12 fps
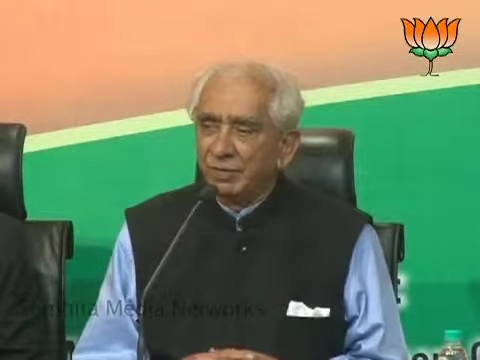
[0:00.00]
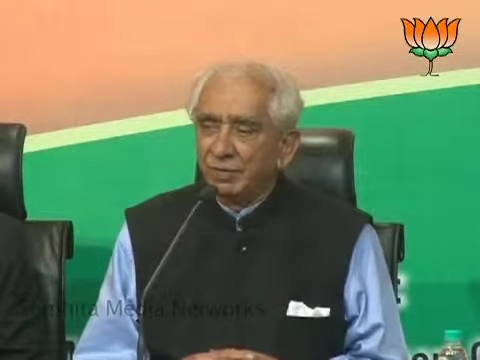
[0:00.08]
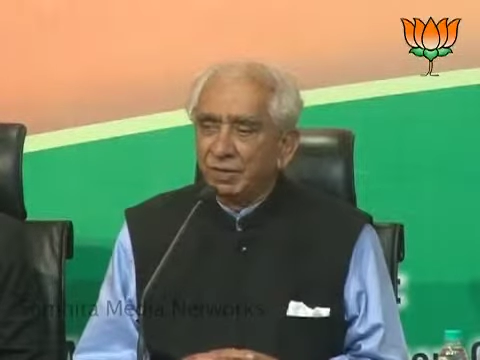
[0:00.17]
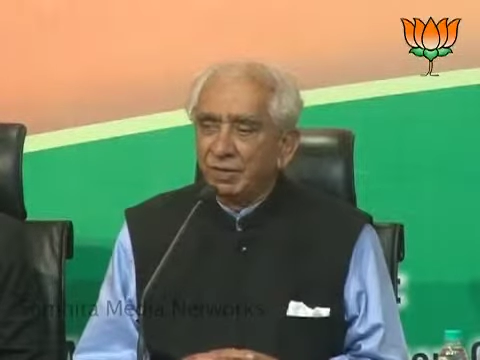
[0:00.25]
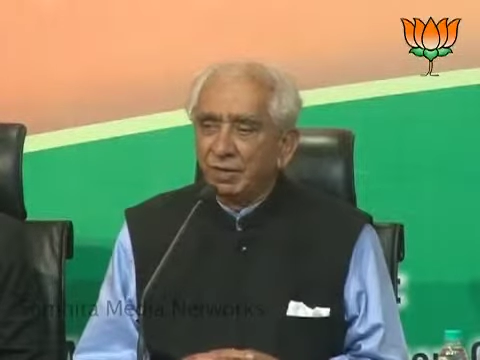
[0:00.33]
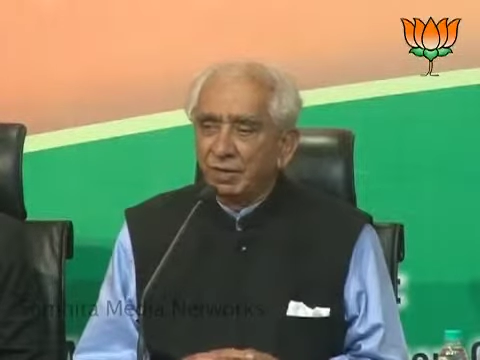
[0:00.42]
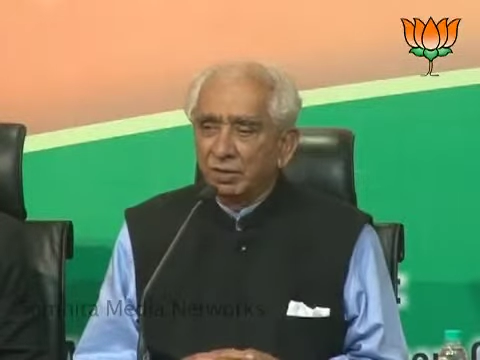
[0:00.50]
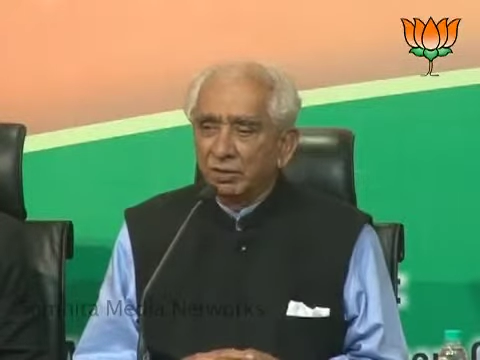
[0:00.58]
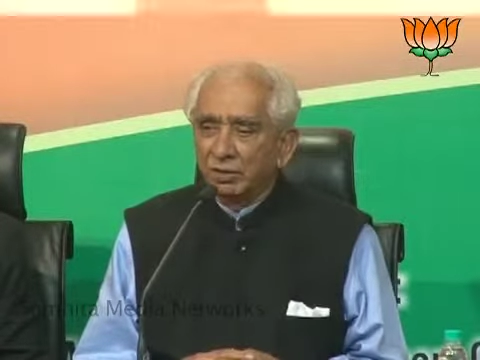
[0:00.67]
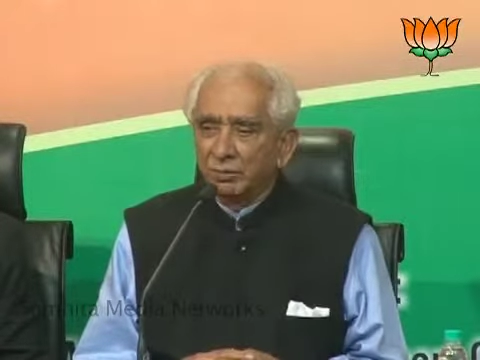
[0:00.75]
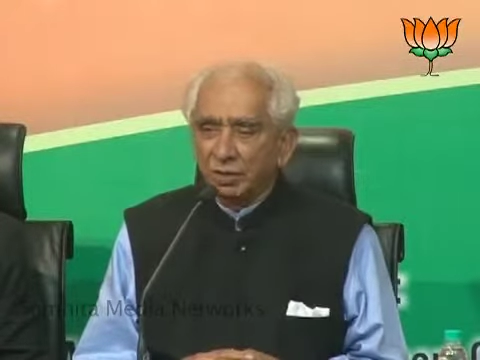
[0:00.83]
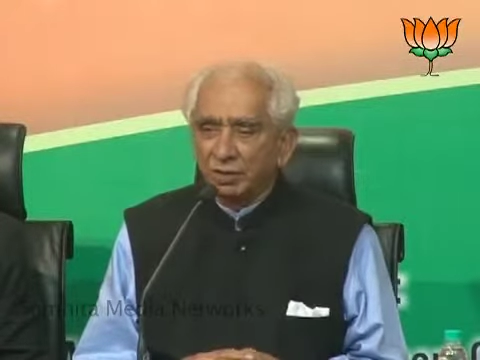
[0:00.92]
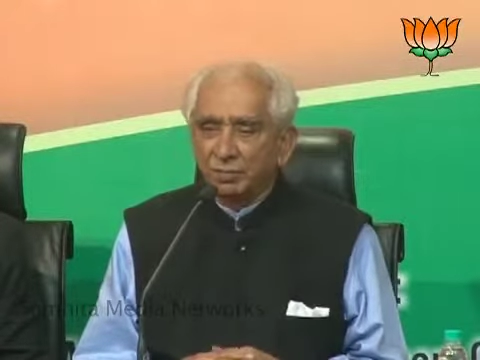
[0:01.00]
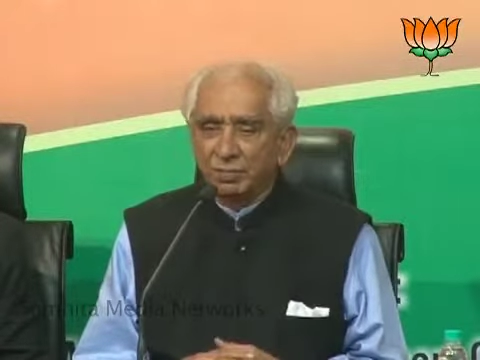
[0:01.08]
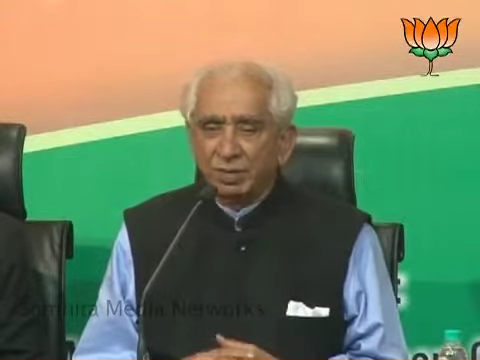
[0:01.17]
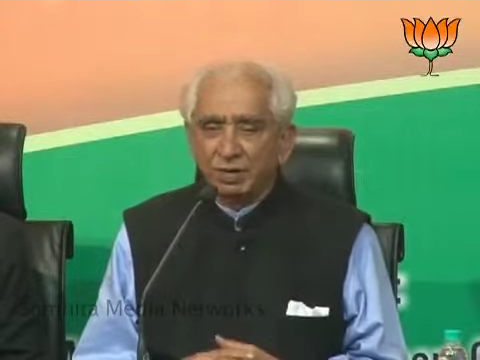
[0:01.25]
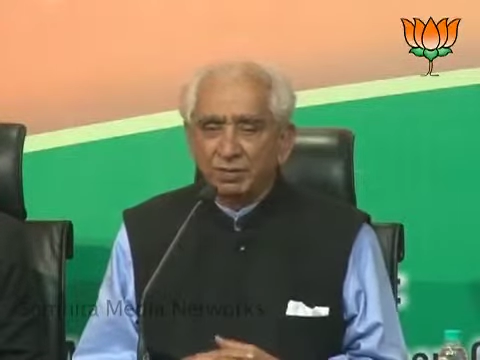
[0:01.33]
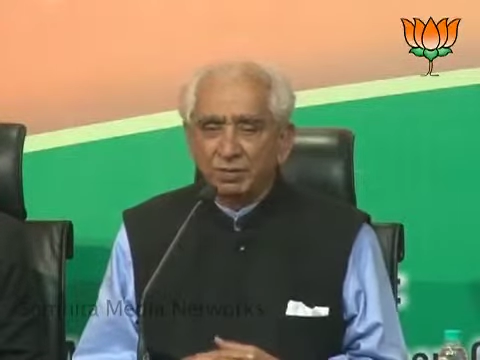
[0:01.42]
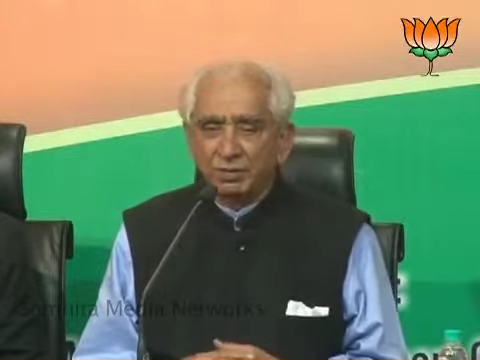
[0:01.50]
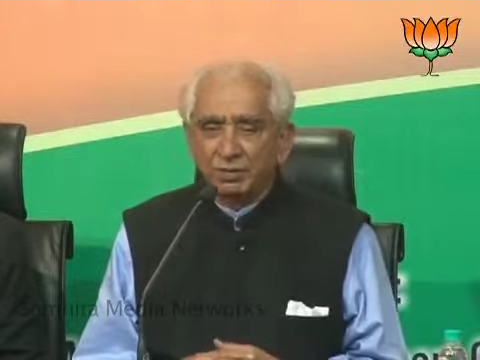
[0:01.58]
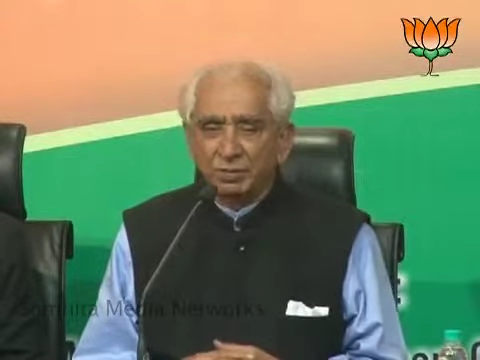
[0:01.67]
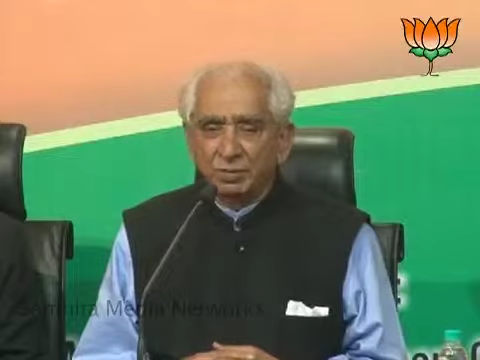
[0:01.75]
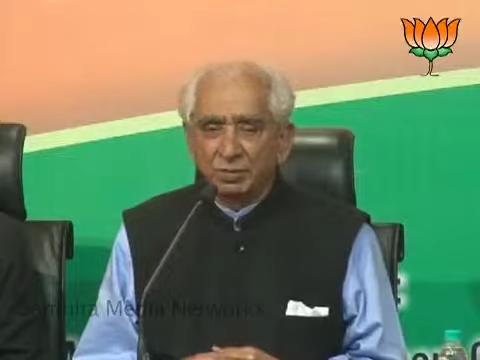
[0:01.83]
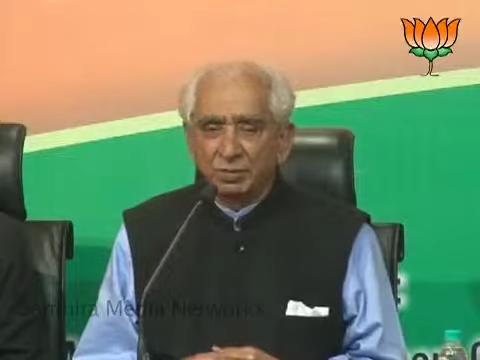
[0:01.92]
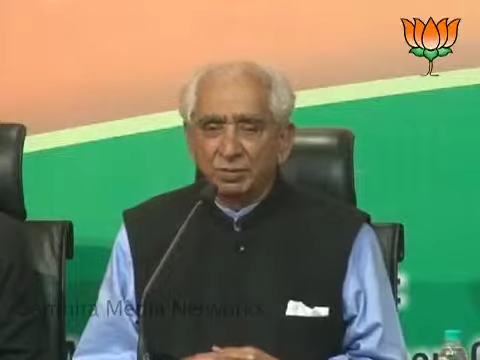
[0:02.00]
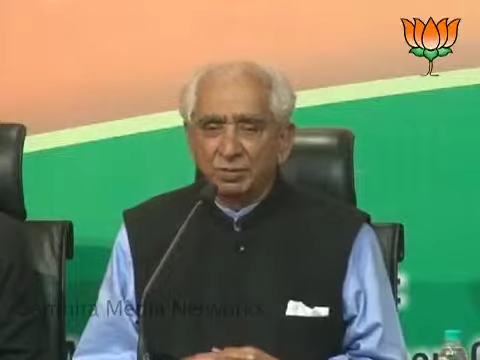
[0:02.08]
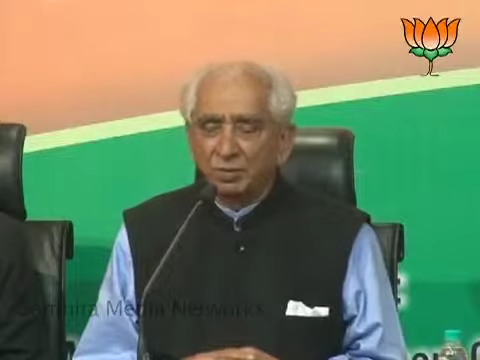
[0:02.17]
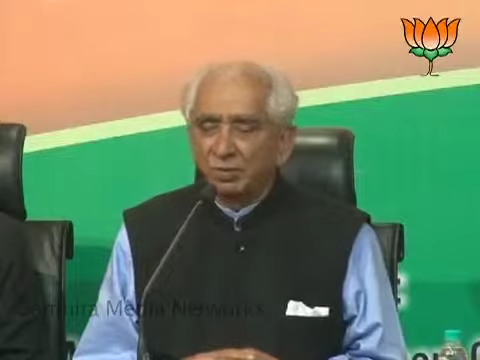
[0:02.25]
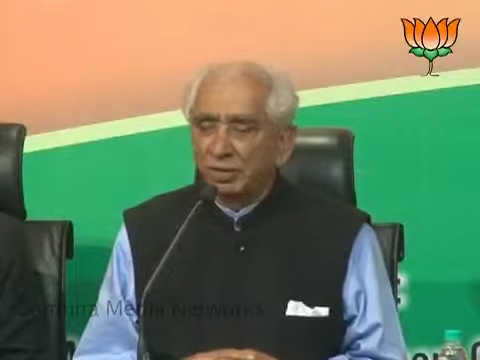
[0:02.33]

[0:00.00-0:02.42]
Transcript: Really not the best place to